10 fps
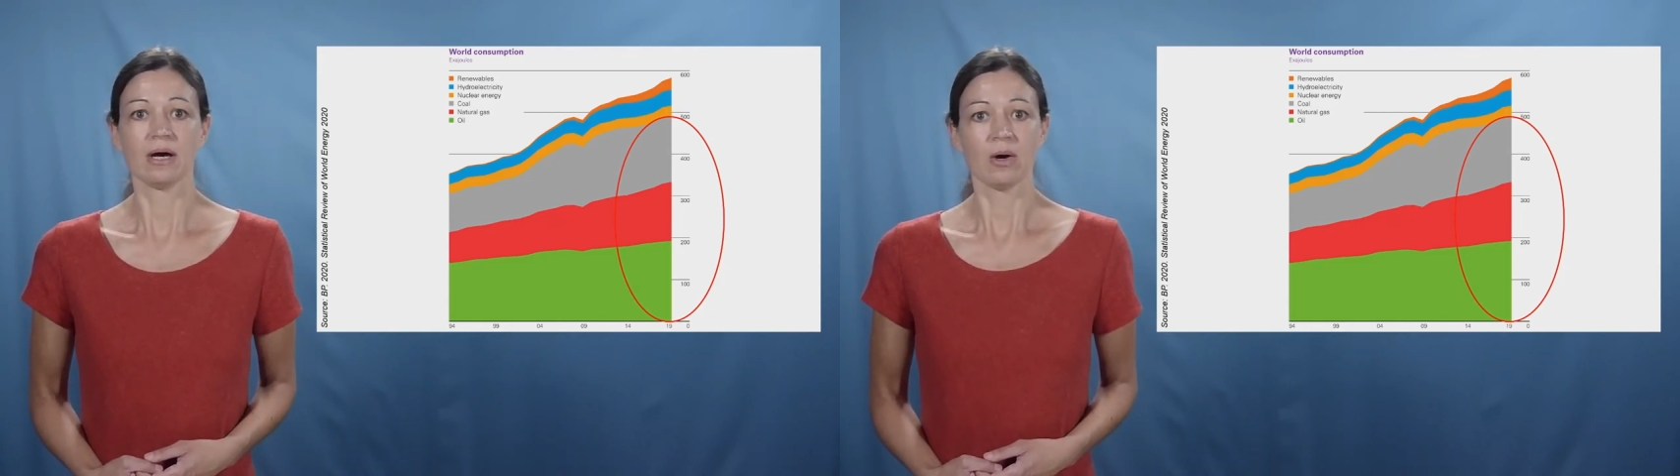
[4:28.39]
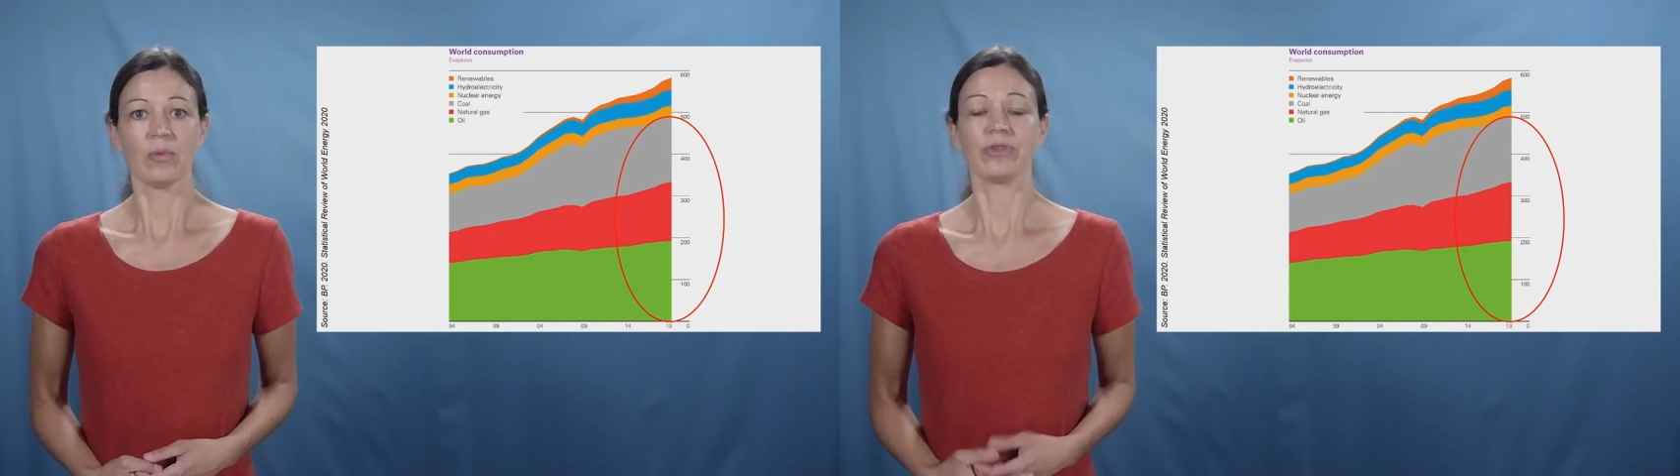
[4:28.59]

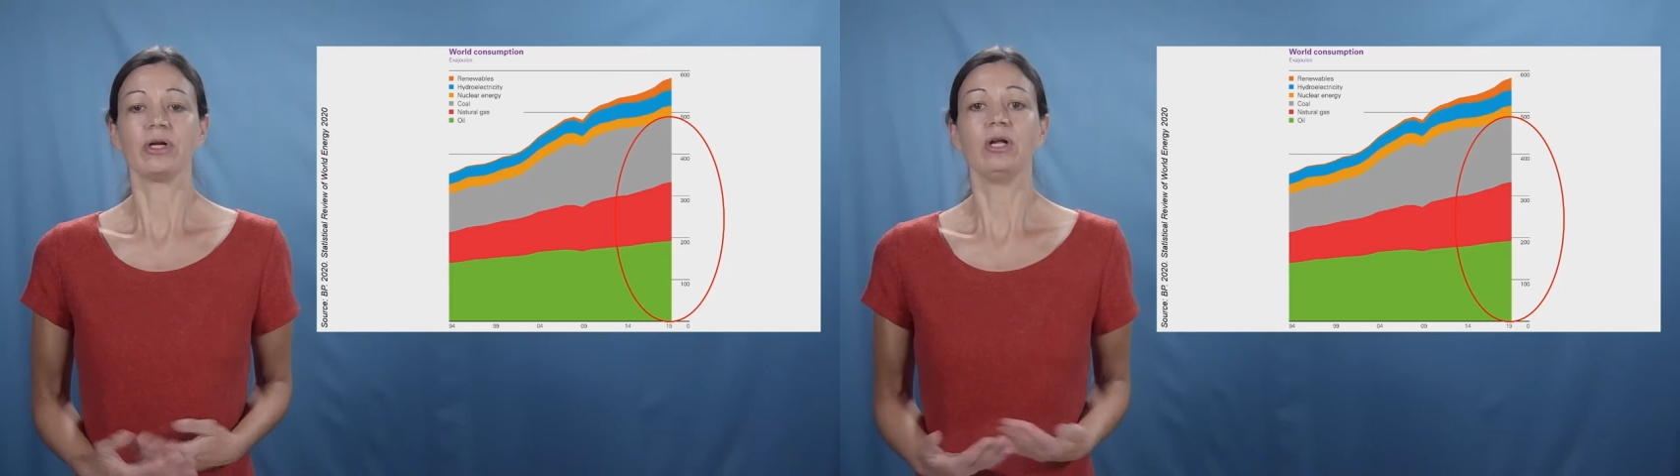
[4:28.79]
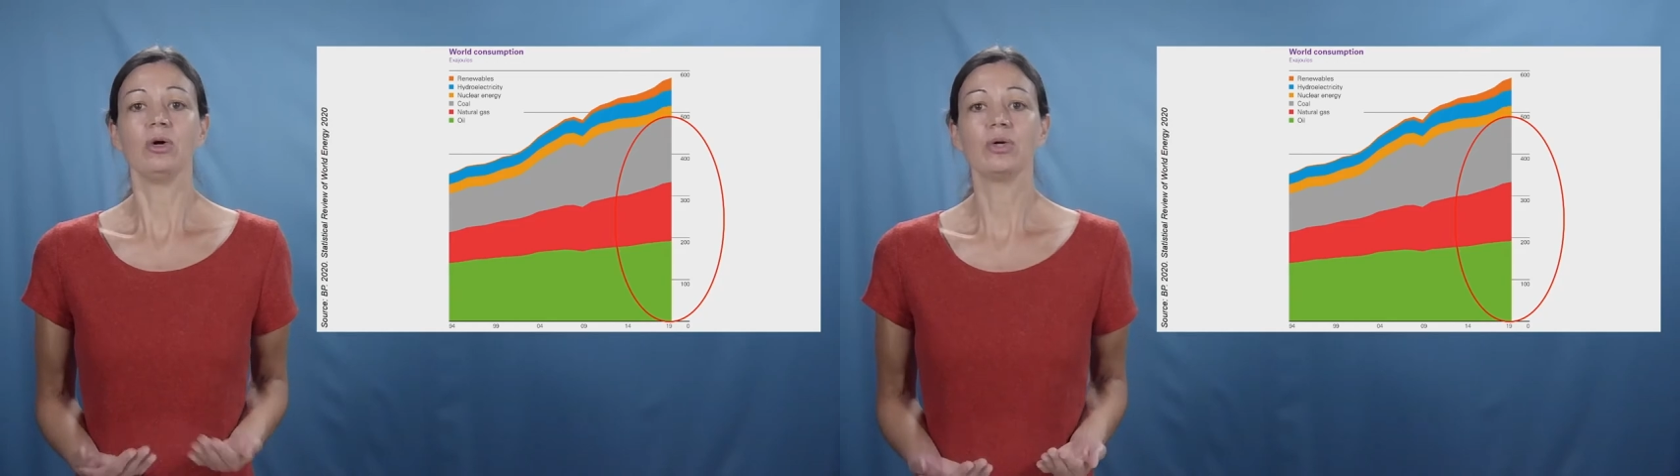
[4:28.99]
with
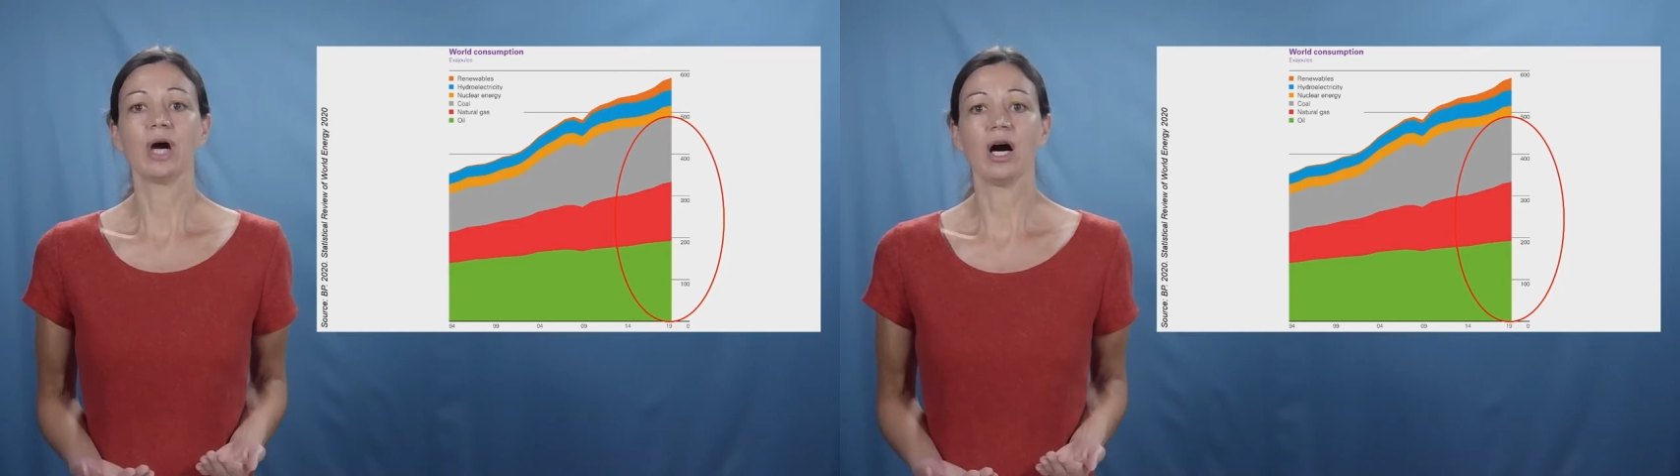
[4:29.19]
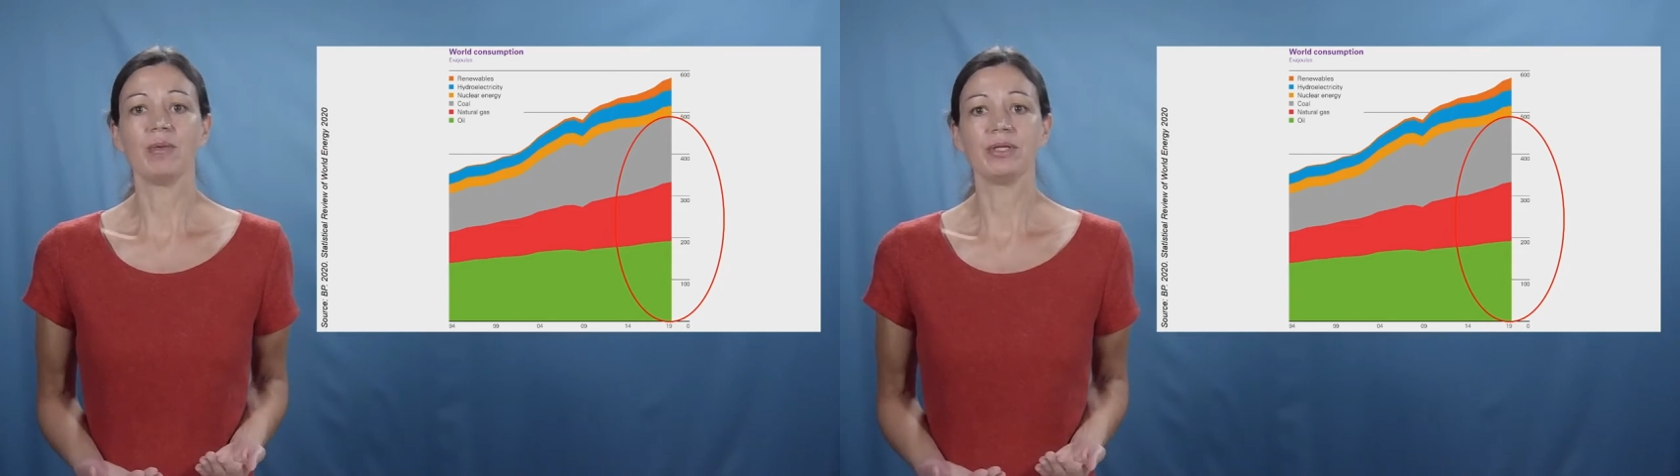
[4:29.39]
low
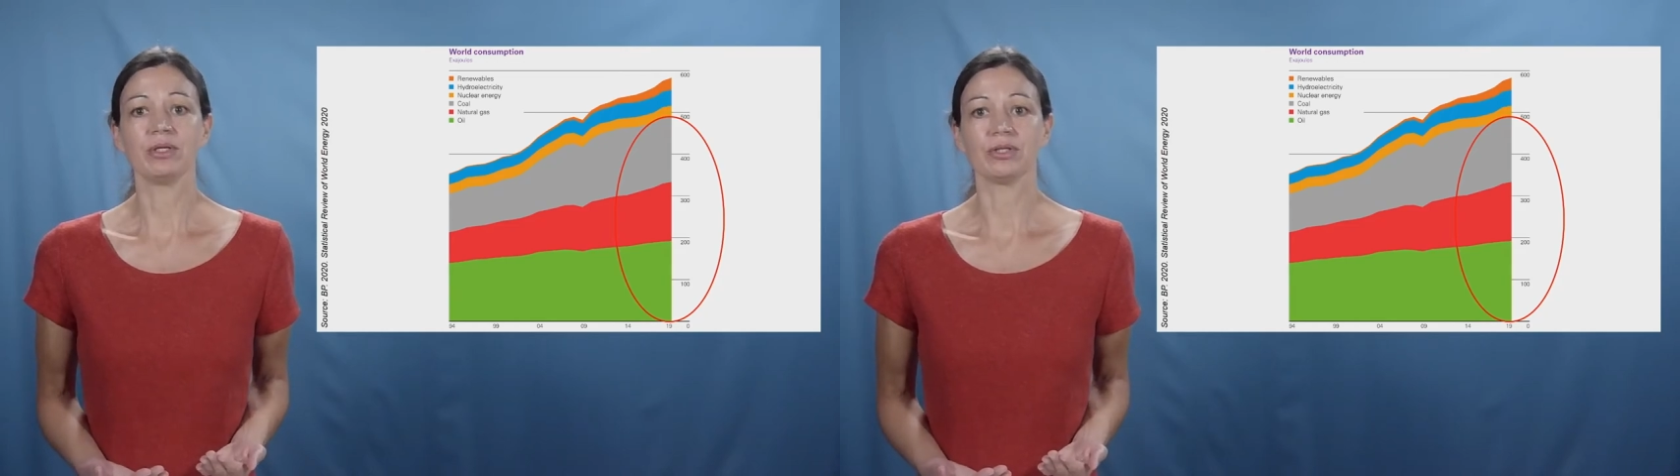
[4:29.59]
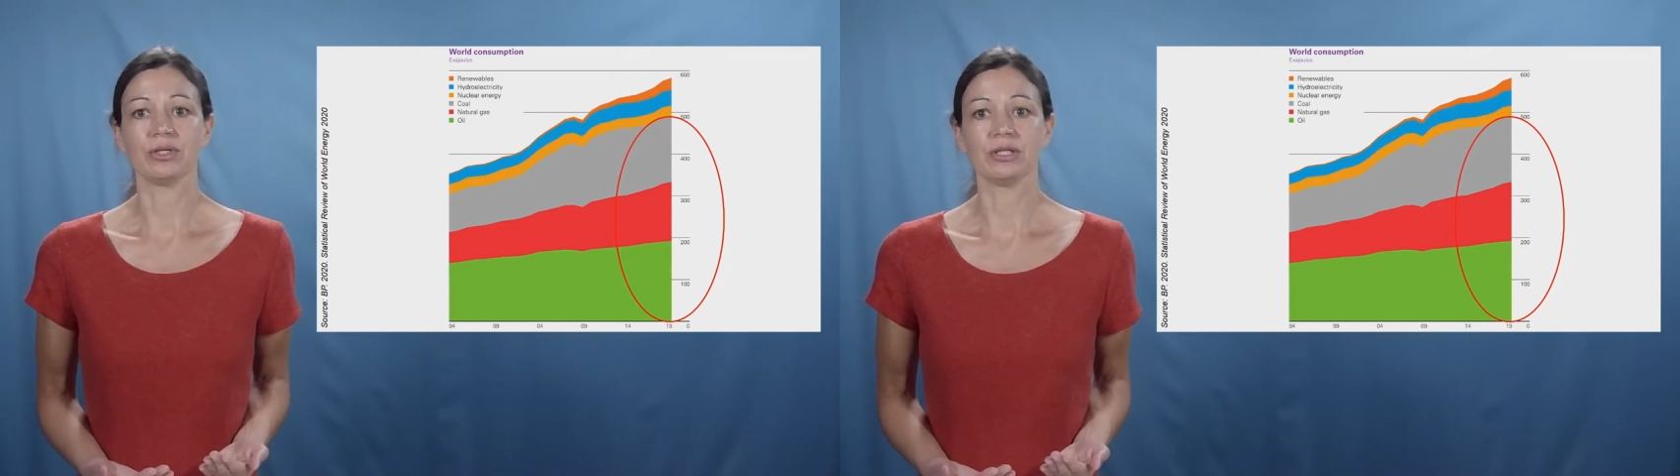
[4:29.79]
carbon
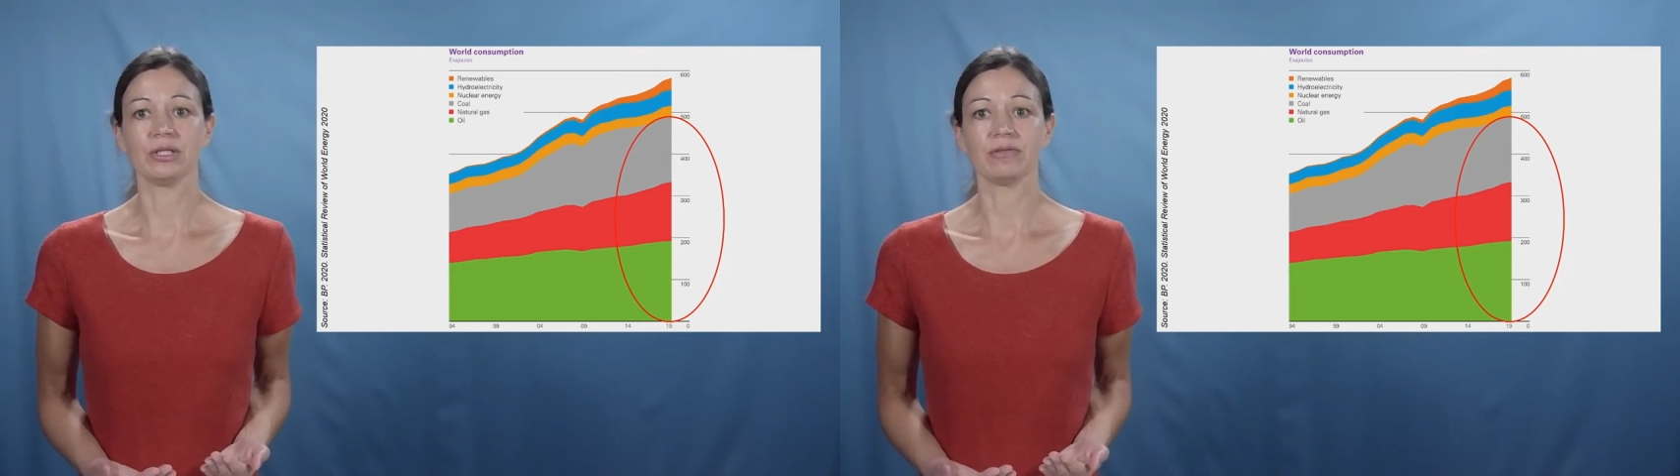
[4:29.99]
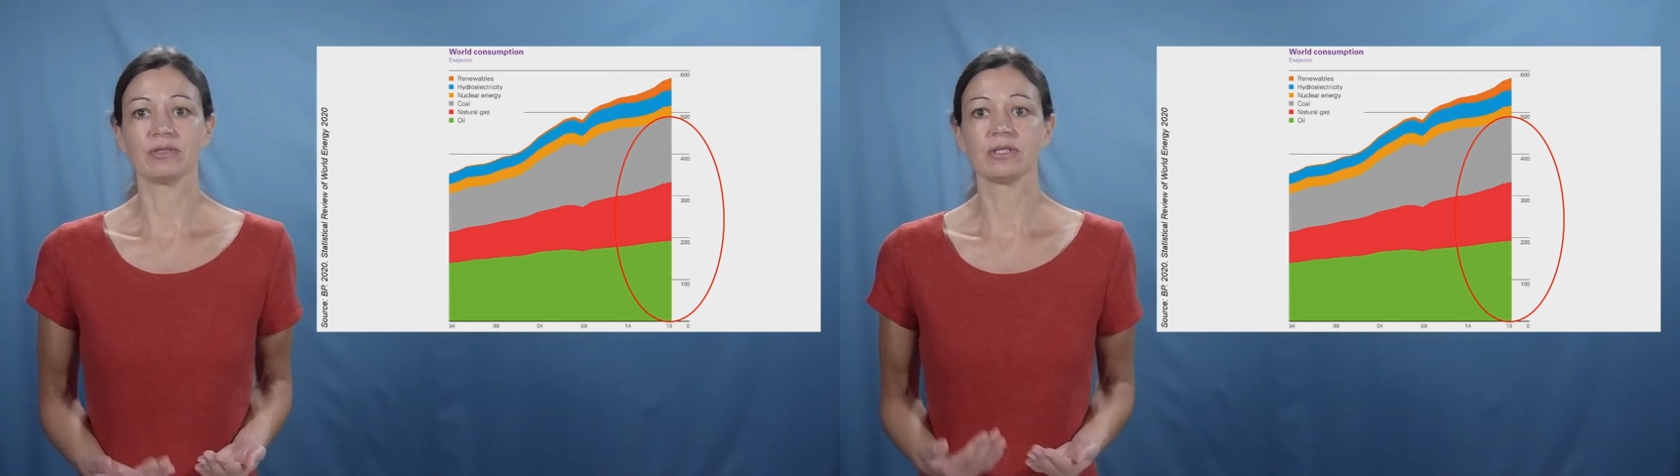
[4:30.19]

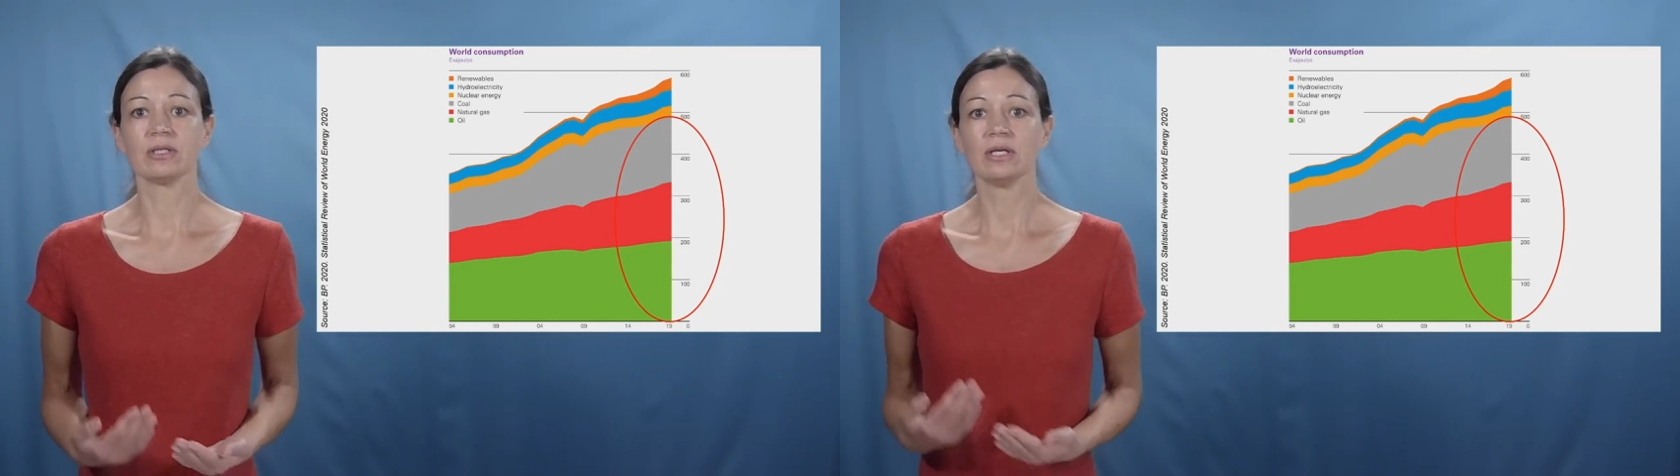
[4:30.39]
alternatives,